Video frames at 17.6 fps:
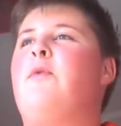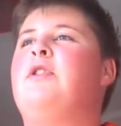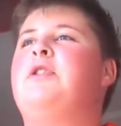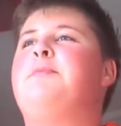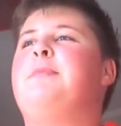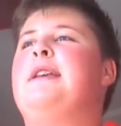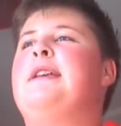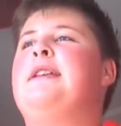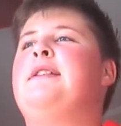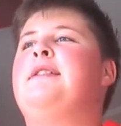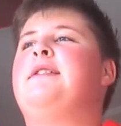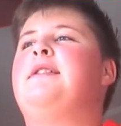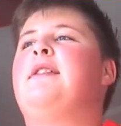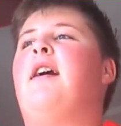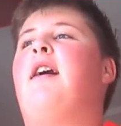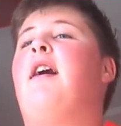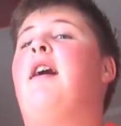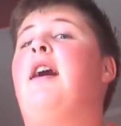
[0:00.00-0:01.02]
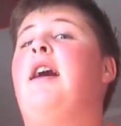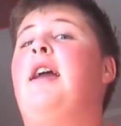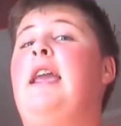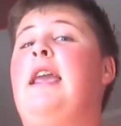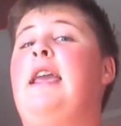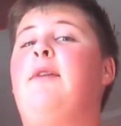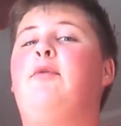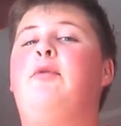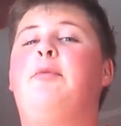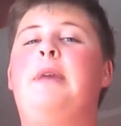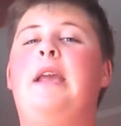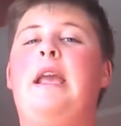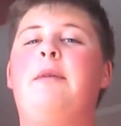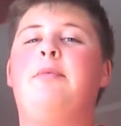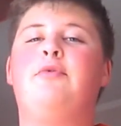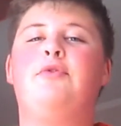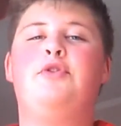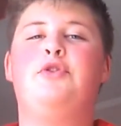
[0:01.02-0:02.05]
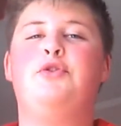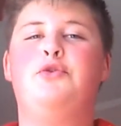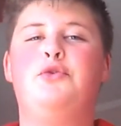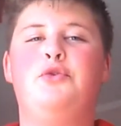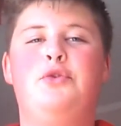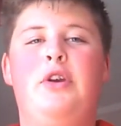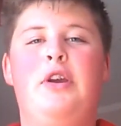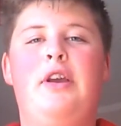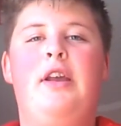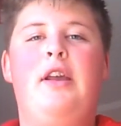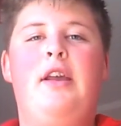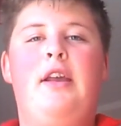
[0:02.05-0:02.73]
which means I will be able to